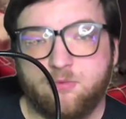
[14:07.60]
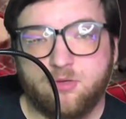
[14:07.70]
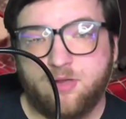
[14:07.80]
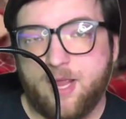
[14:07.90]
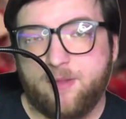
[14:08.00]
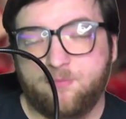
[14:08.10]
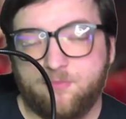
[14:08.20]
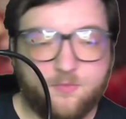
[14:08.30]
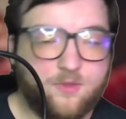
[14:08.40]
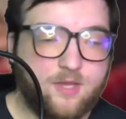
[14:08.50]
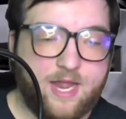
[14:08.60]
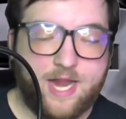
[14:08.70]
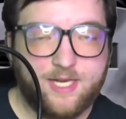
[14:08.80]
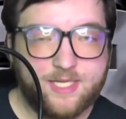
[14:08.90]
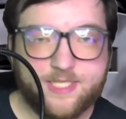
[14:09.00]
and that
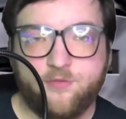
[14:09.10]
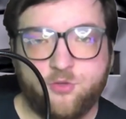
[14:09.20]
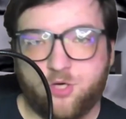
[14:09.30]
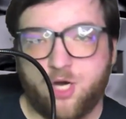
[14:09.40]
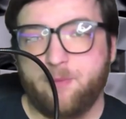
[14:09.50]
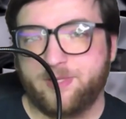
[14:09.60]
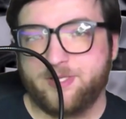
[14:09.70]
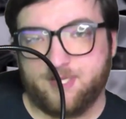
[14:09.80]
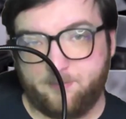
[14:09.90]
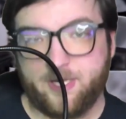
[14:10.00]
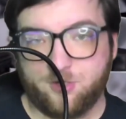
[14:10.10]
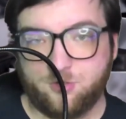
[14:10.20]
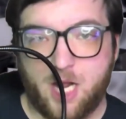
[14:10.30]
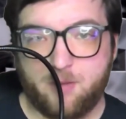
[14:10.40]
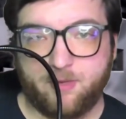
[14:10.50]
eight to seven drop is a big drop.